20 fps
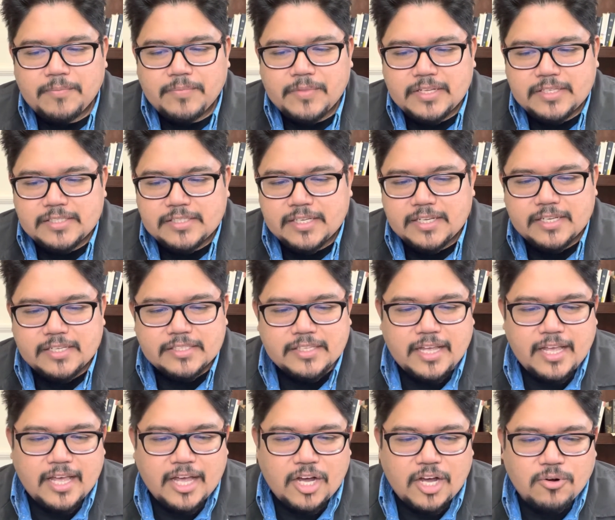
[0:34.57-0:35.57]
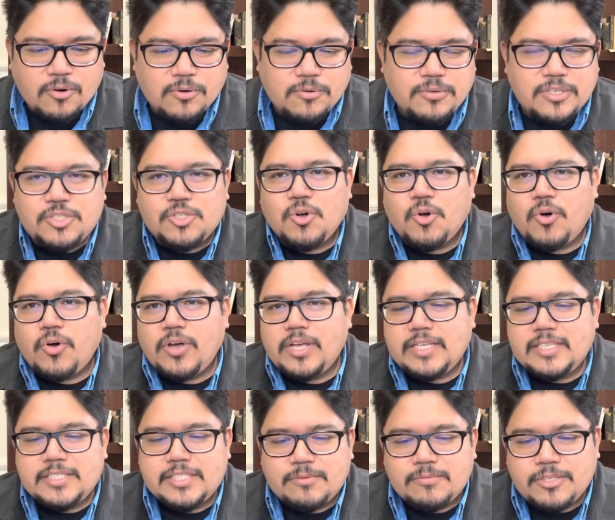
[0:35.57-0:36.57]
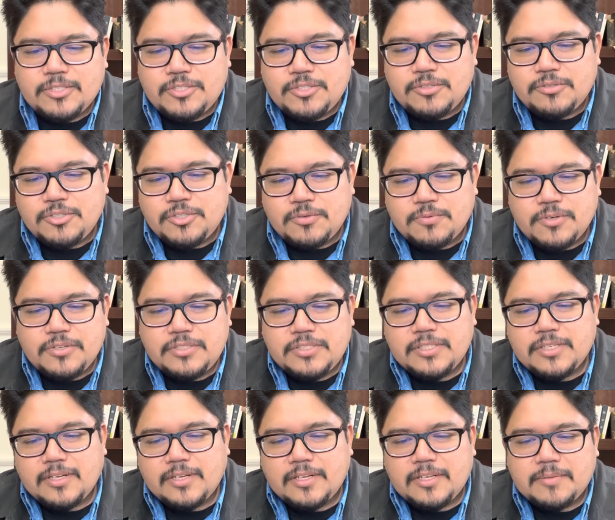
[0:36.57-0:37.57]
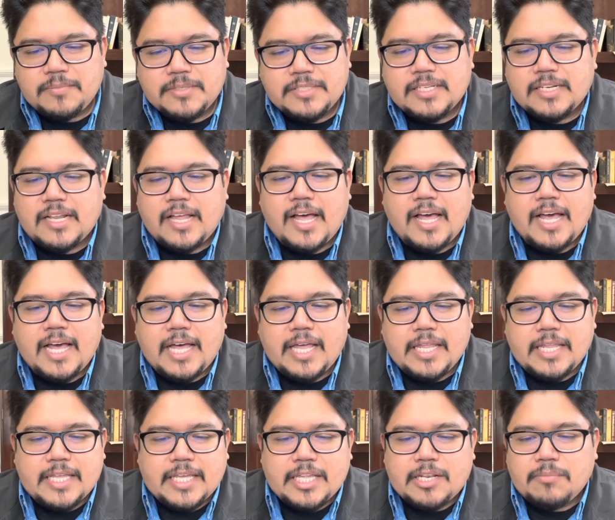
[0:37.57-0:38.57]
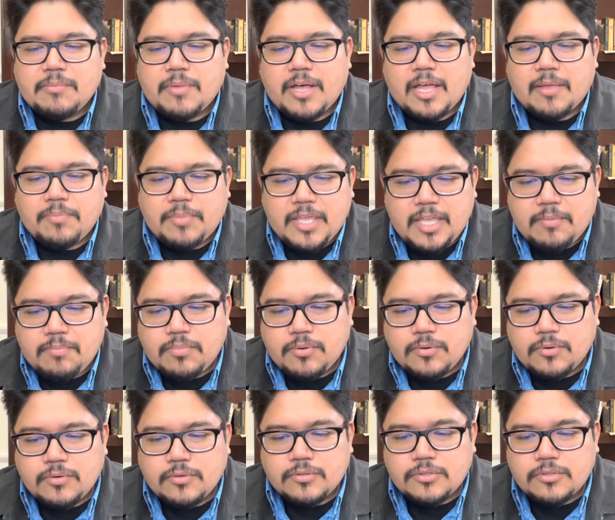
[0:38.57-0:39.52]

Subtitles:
He says, I will rejoice in Jerusalem and delight in my people.